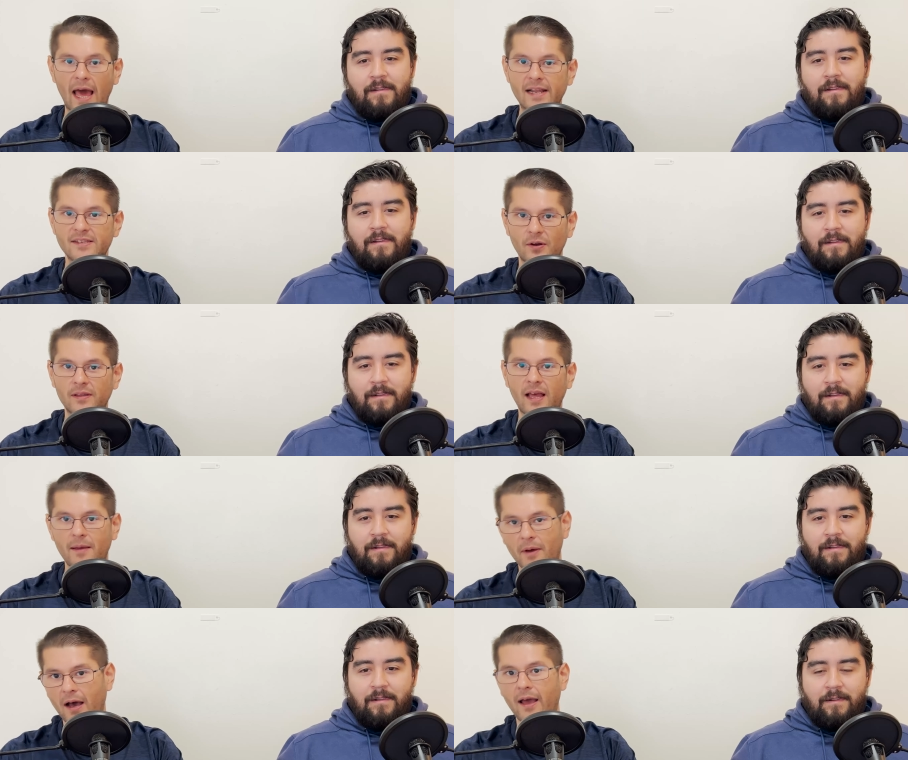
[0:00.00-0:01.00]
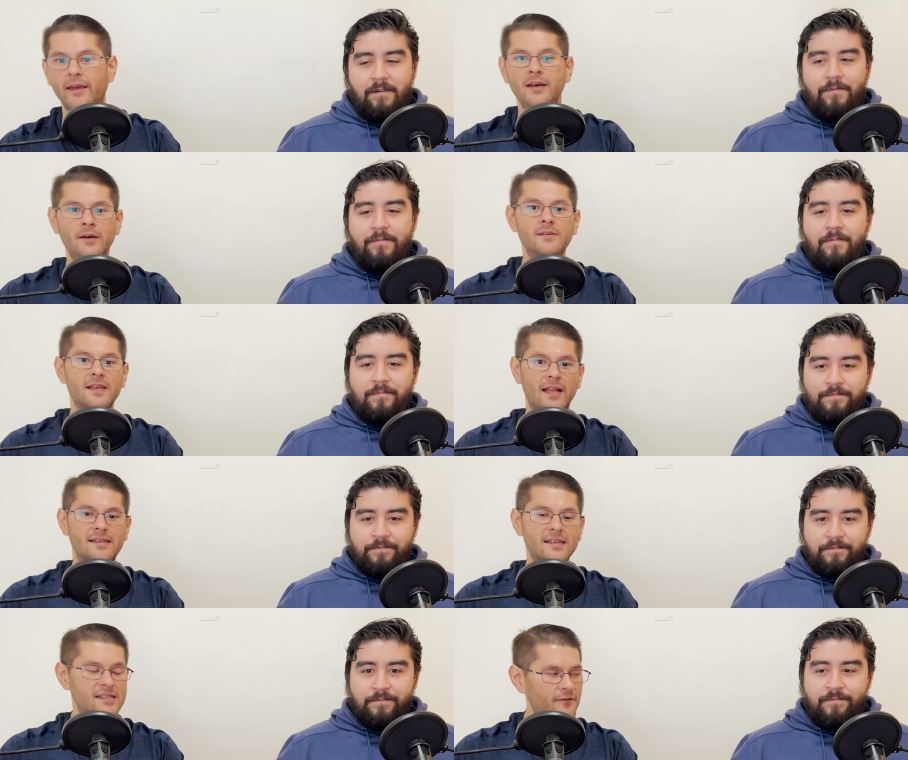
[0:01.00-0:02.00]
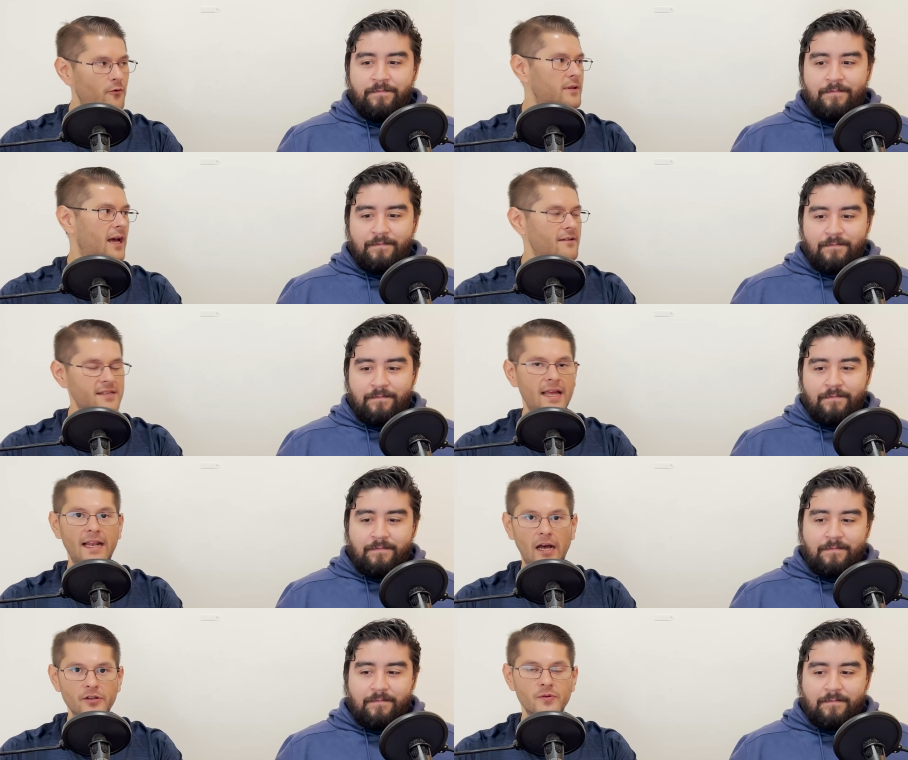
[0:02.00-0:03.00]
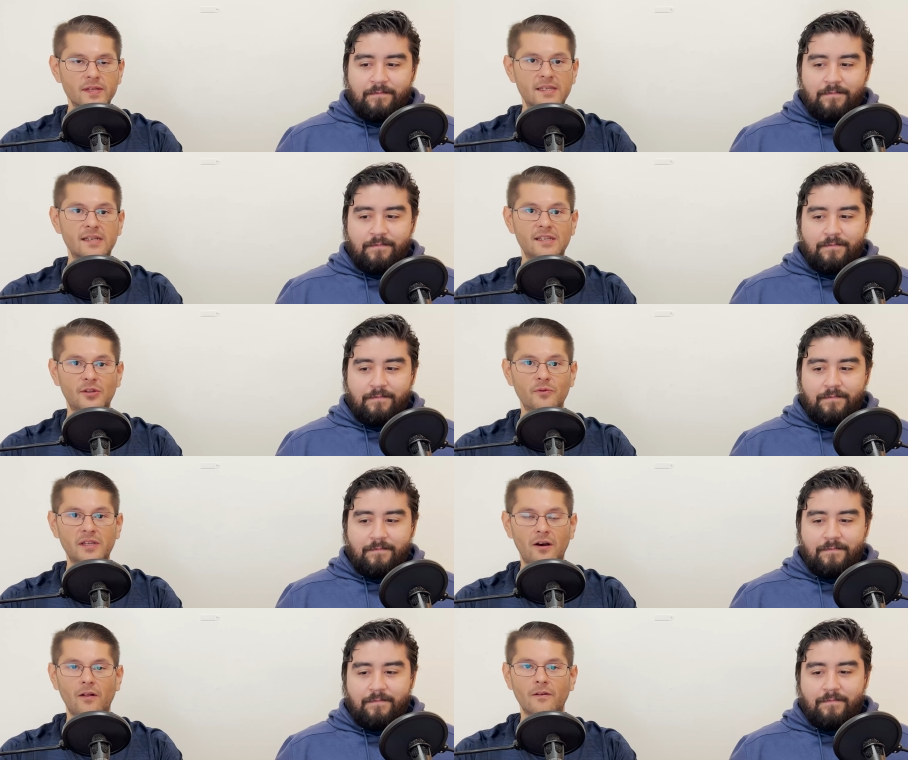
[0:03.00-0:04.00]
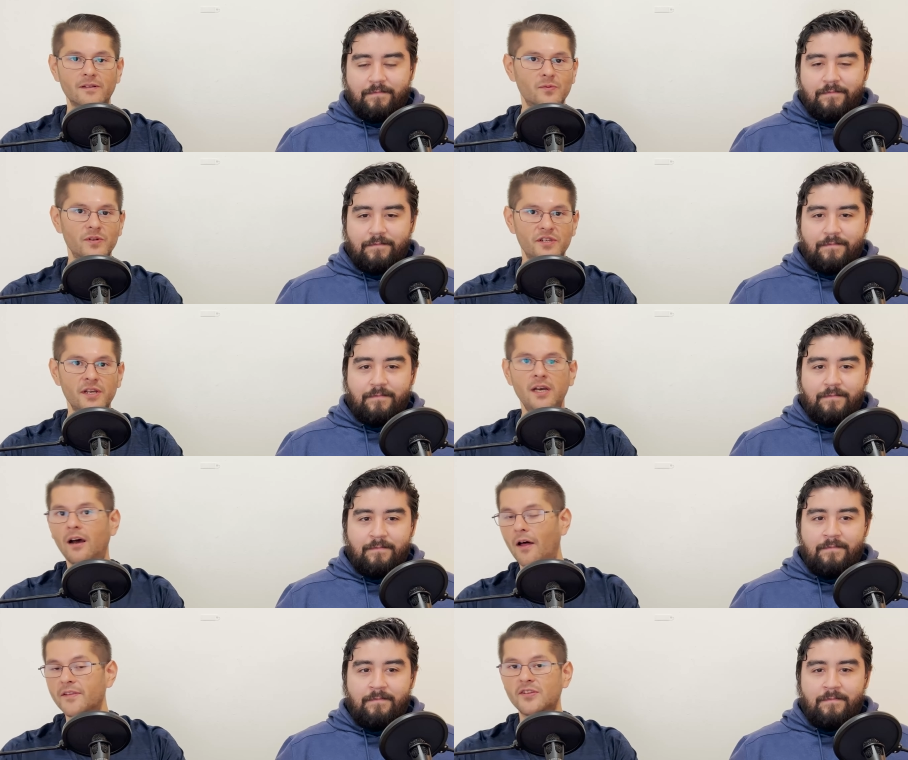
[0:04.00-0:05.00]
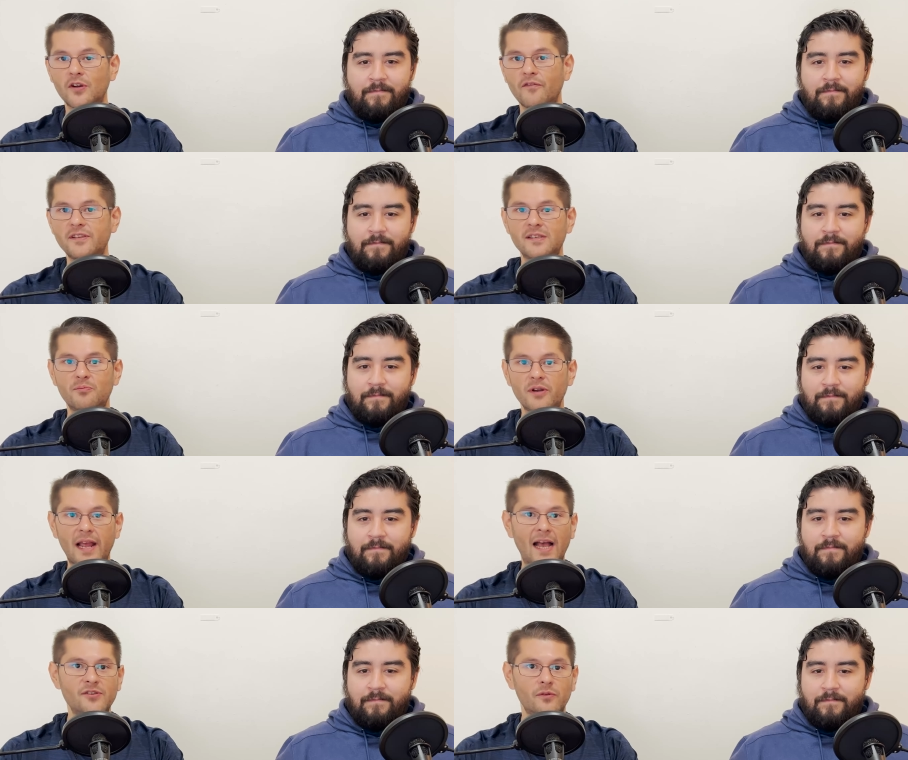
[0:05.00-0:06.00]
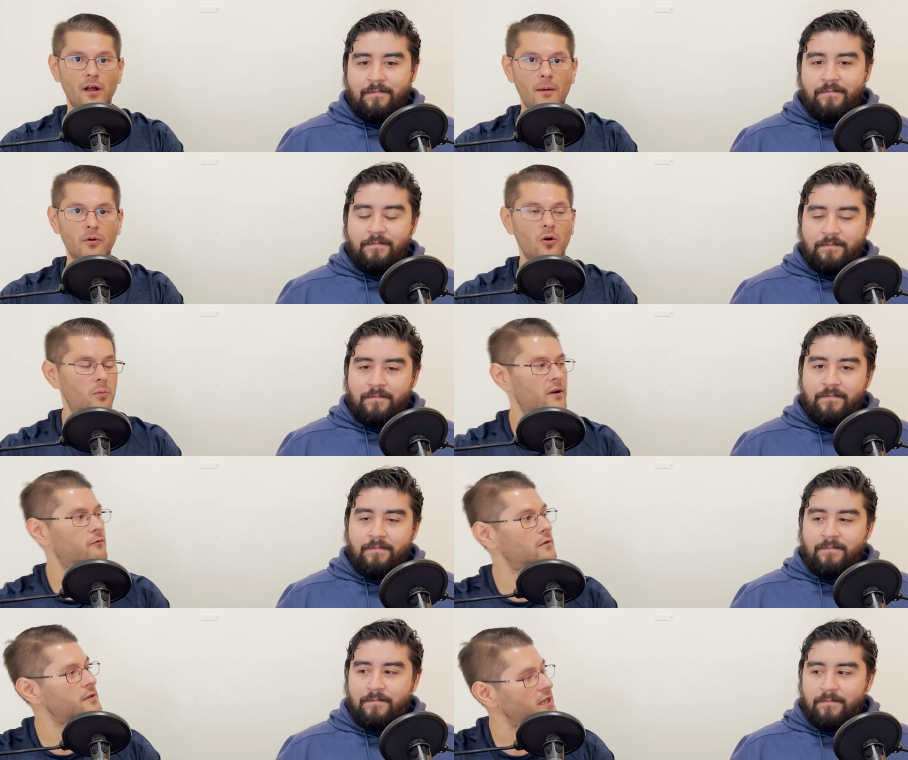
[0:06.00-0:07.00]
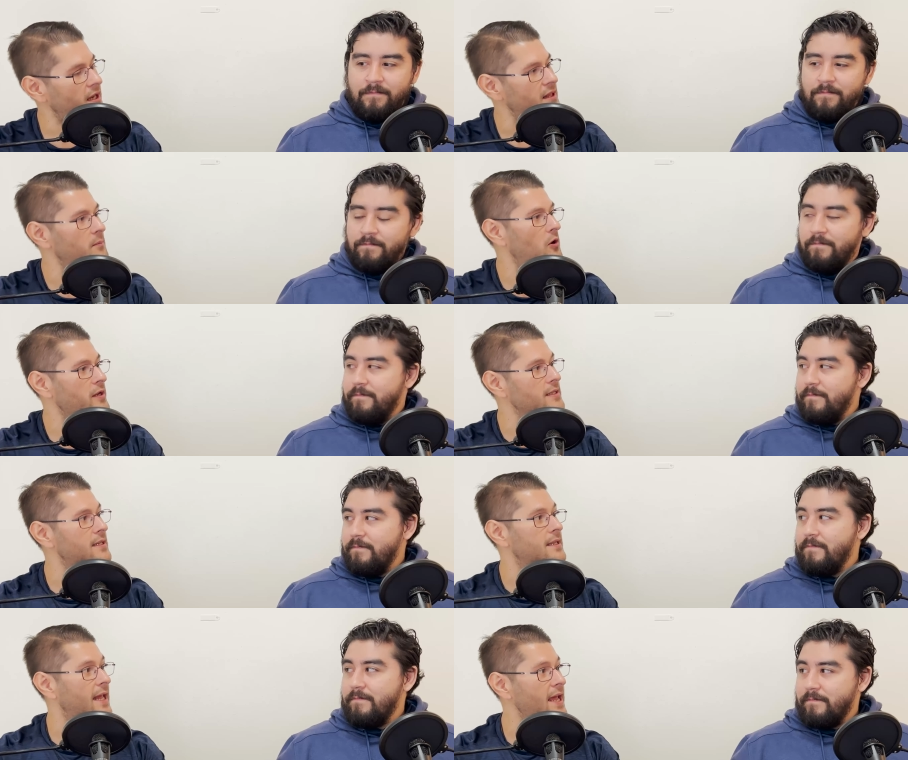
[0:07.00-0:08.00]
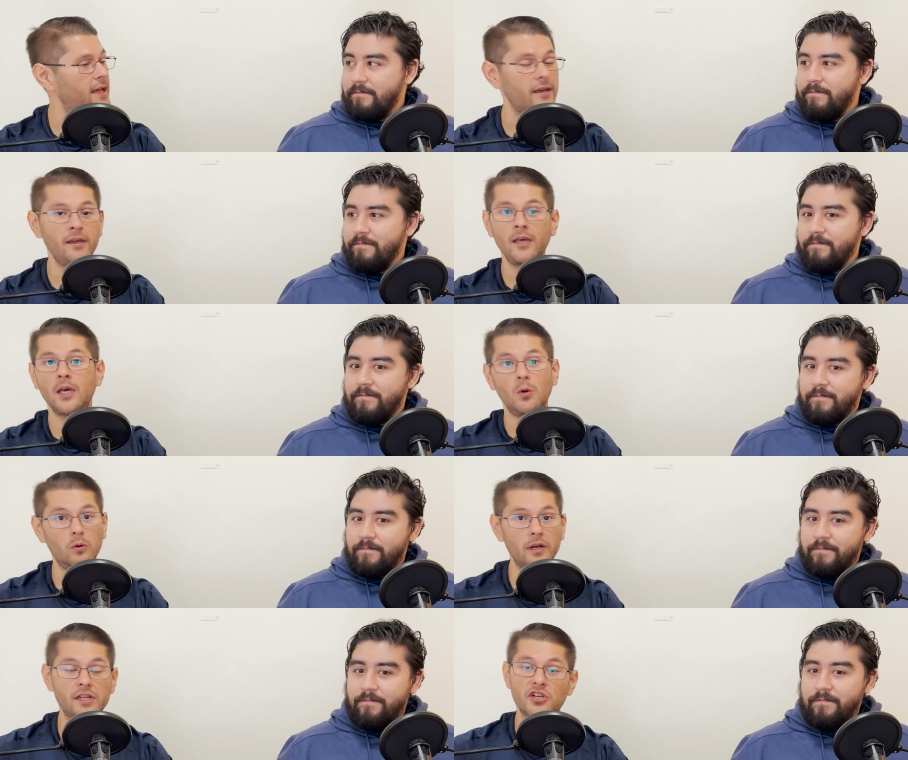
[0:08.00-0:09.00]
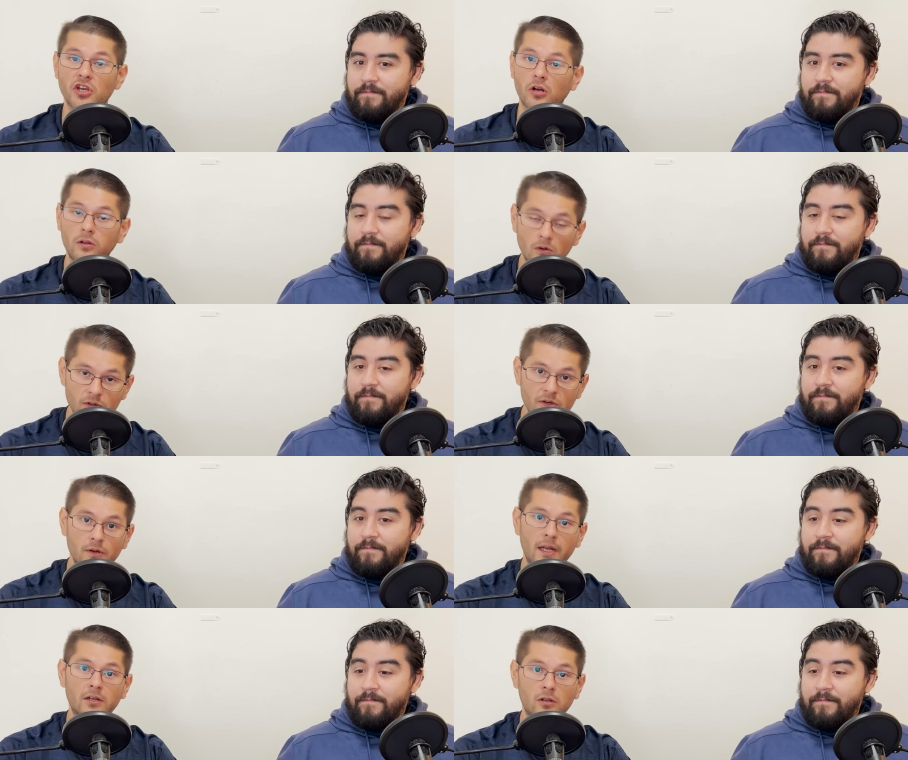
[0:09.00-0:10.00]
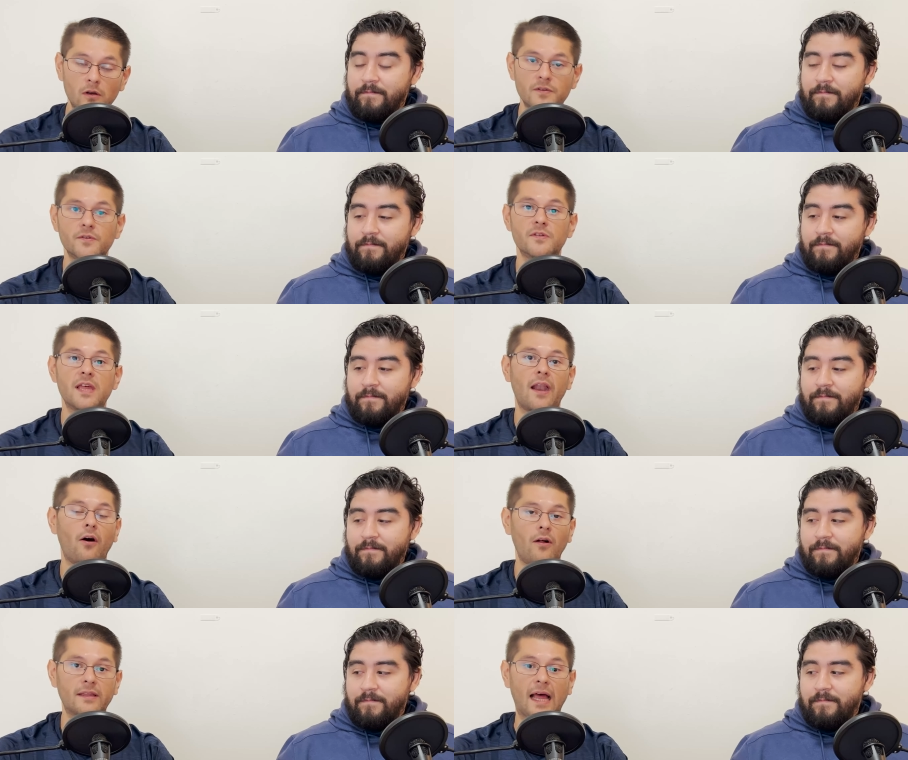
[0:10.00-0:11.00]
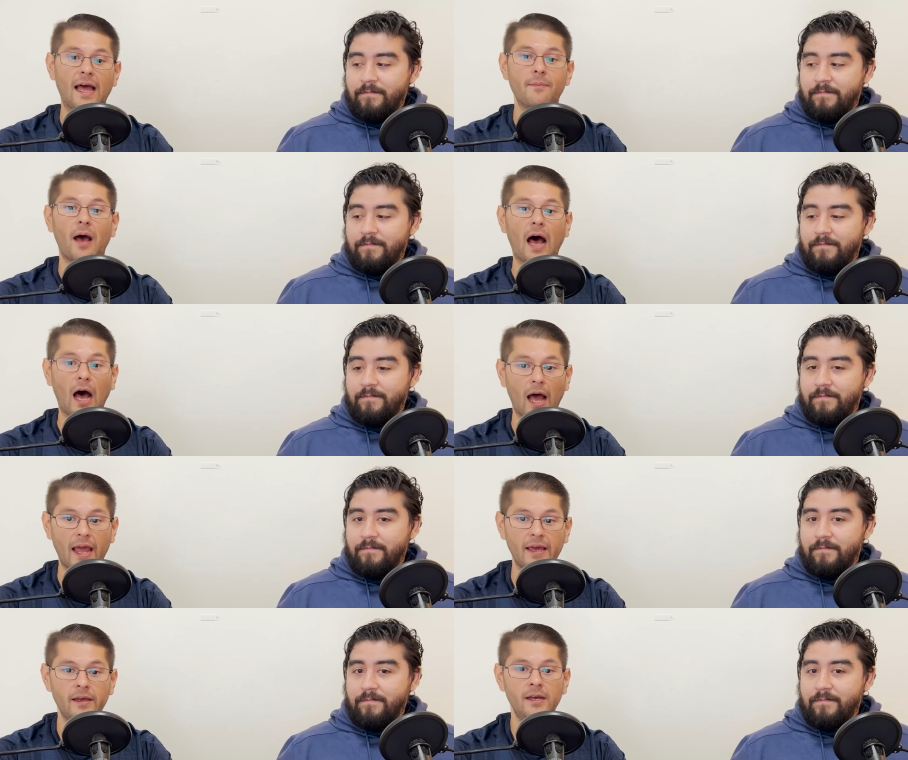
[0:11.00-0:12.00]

Speaker 1: at its all-time high was at sixty-four thousand eight hundred sixty-three dollars, which on the surface is pretty astronomical. But if we're looking at the market today, we're inching closer and closer to that all-time high.